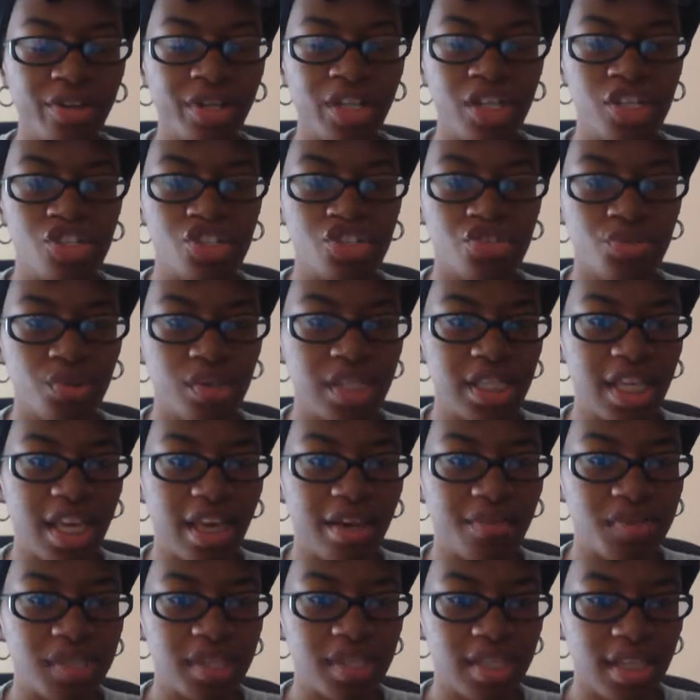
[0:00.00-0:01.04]
here in these streets
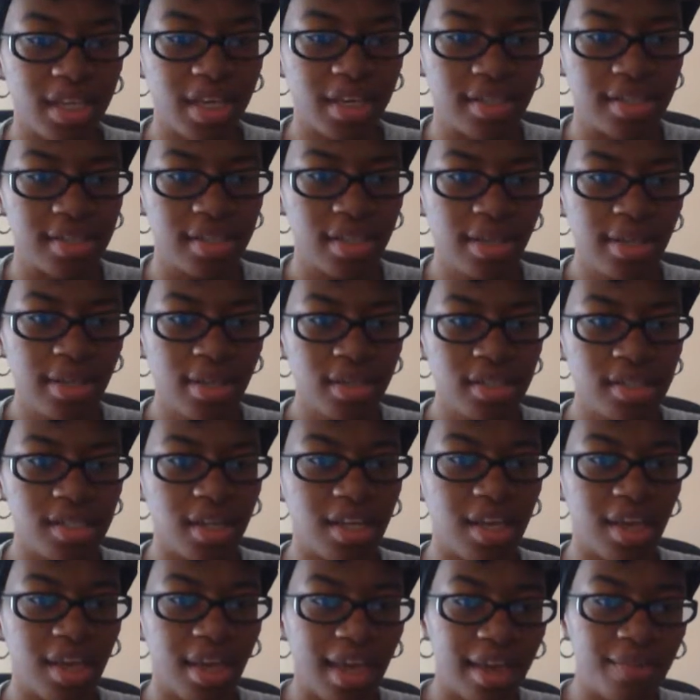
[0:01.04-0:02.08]
having sex, so
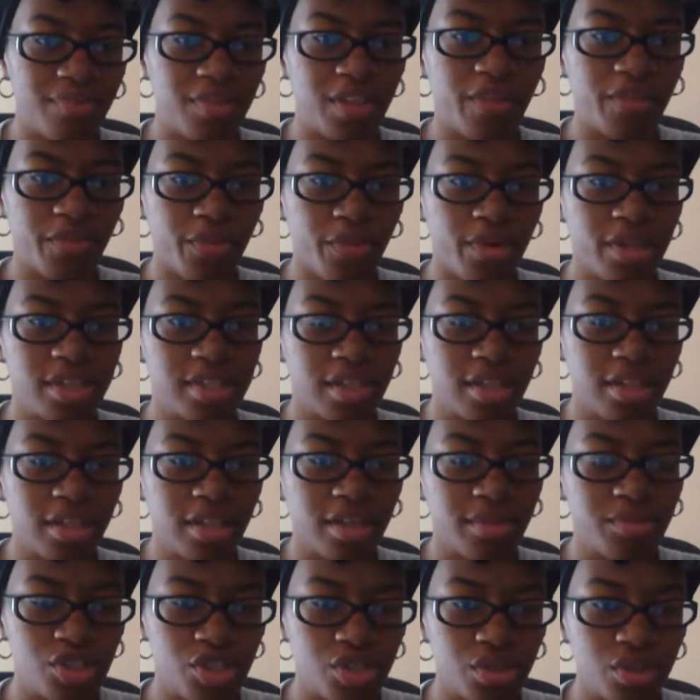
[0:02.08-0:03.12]
they can have that friend to
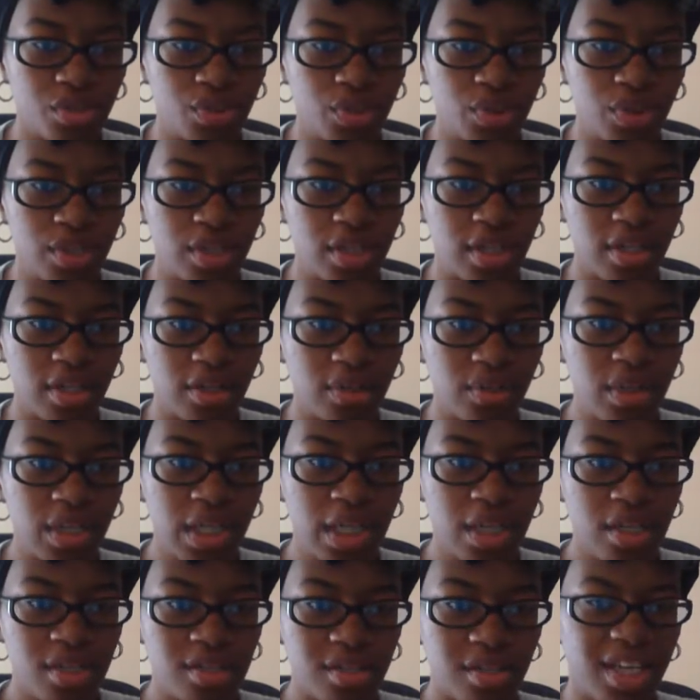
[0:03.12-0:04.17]
come to, you know,
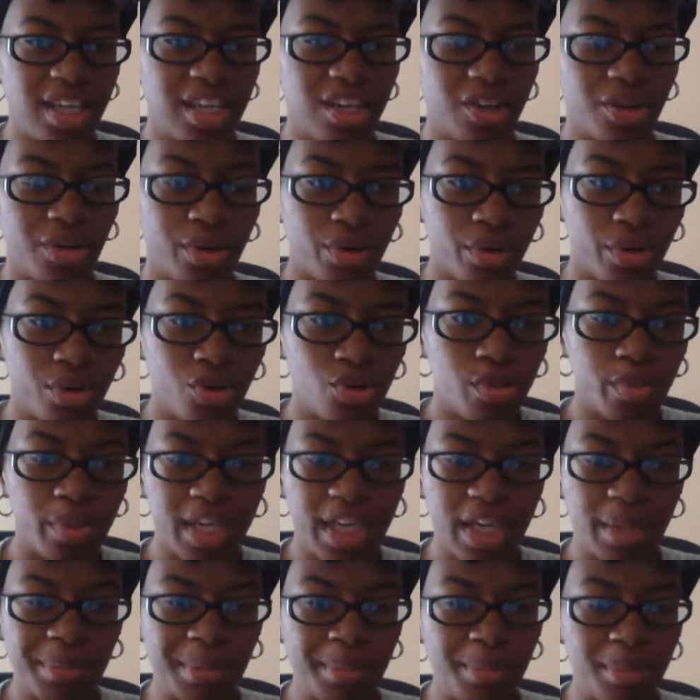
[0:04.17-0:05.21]
so they can grow,
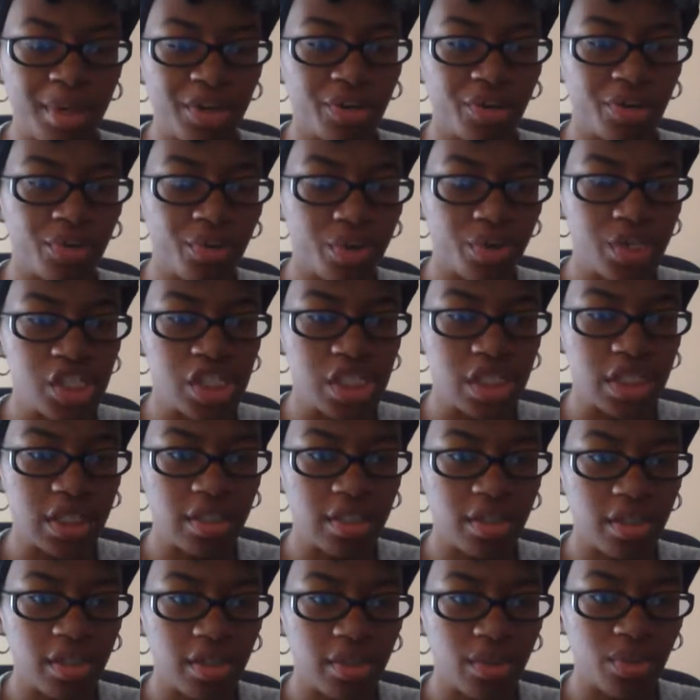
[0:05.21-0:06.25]
become a better
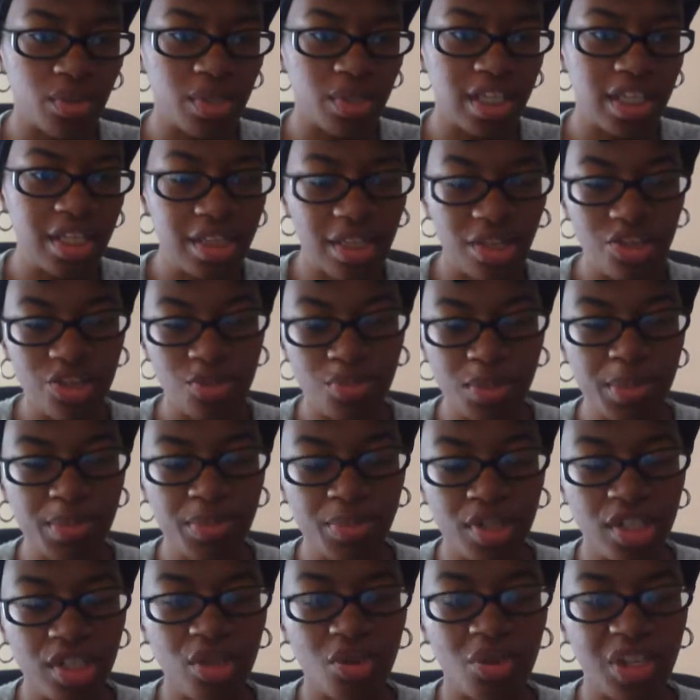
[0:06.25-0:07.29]
Christian. You know, you need those
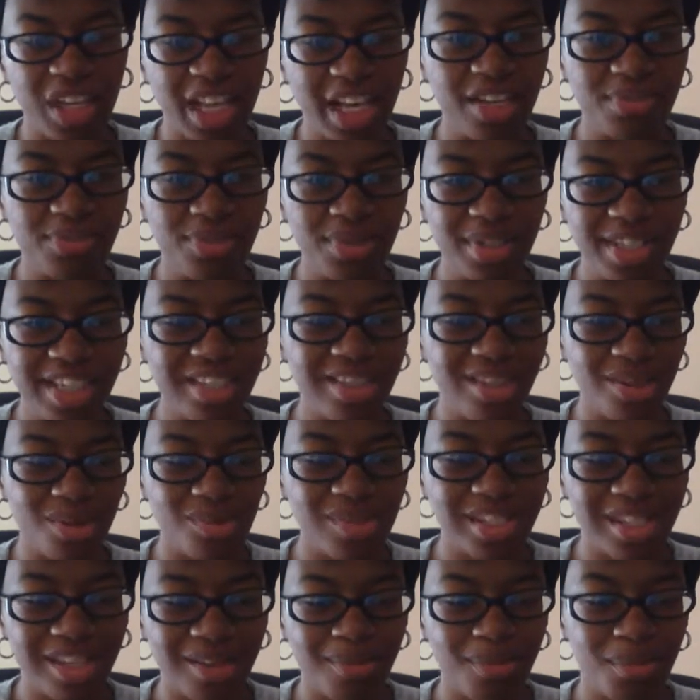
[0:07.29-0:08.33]
people in your life. You need
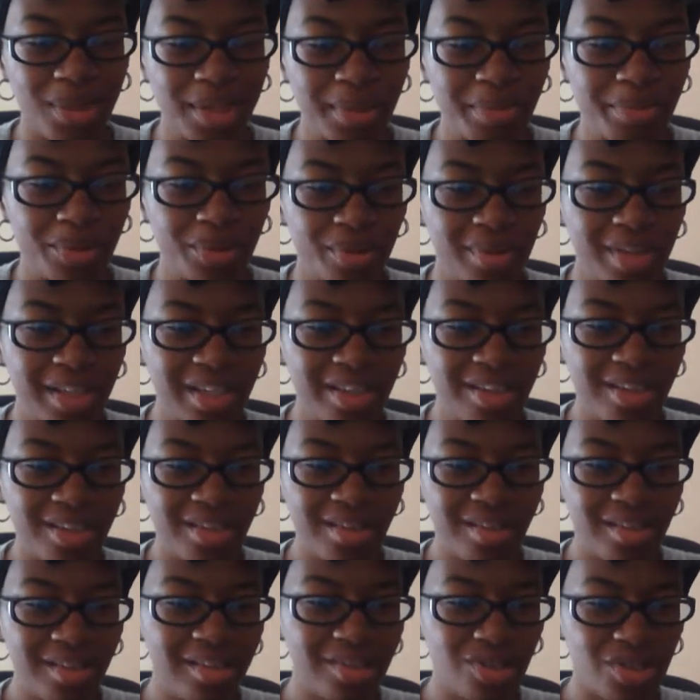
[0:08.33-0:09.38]
those good people.
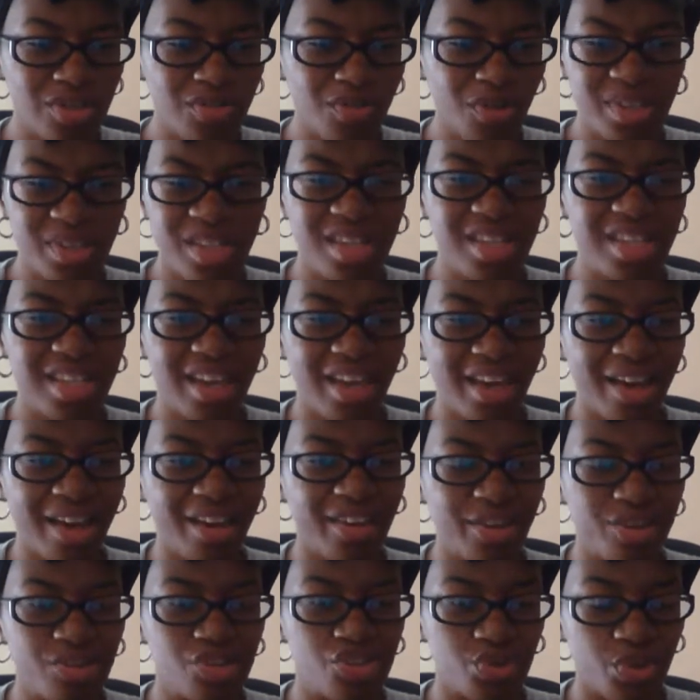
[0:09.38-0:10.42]
You need those folks that's not
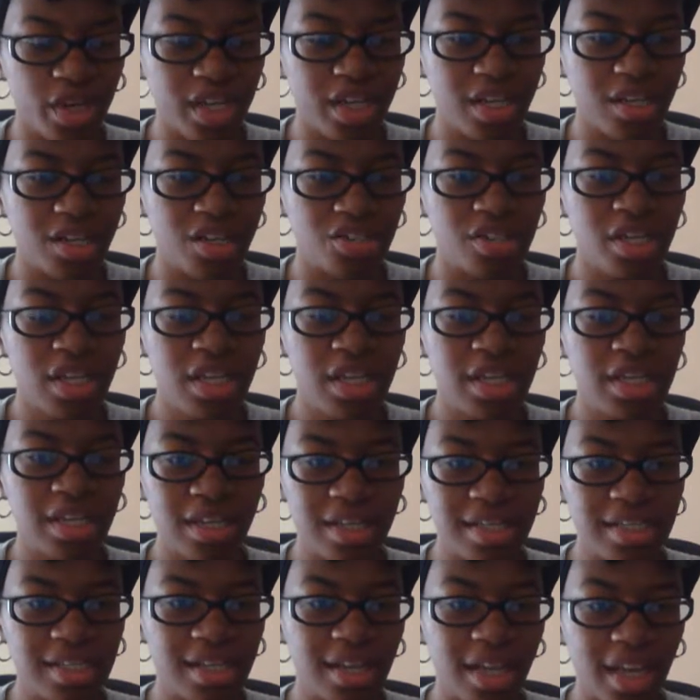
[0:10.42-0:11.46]
out here drinking and
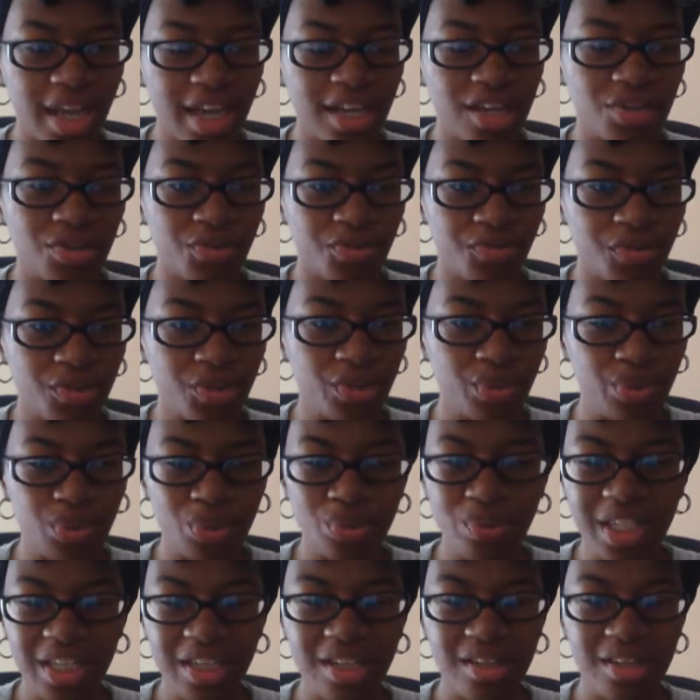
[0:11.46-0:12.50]
cussing, and acting a fool.
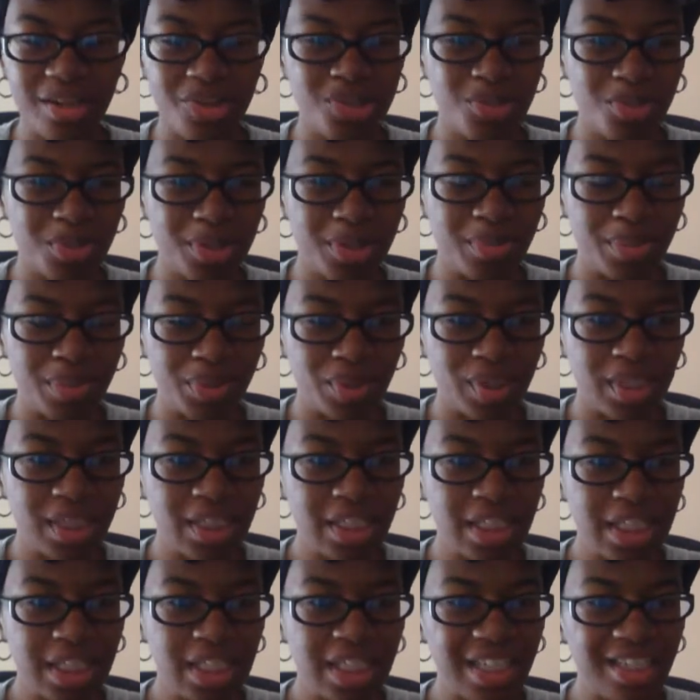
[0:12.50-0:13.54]
You need those people
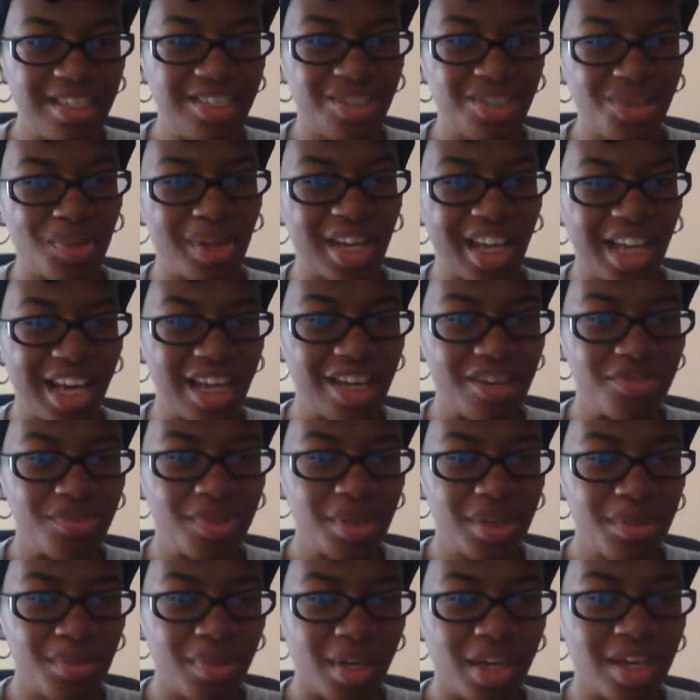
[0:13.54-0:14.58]
in your life
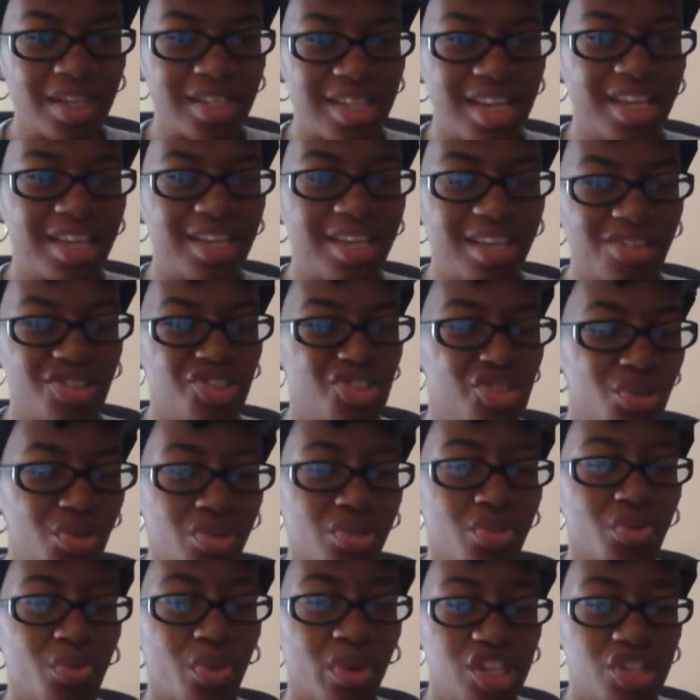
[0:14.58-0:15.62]
because they can get you
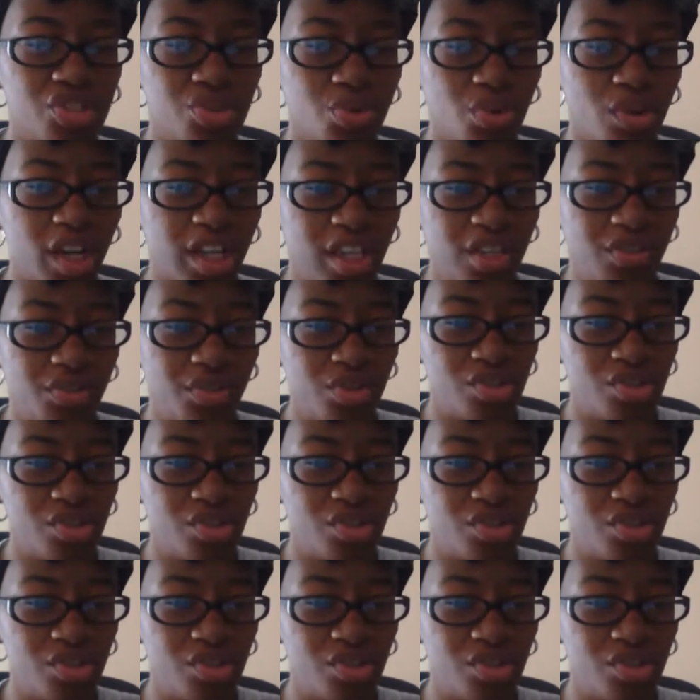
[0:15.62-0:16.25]
on the right track if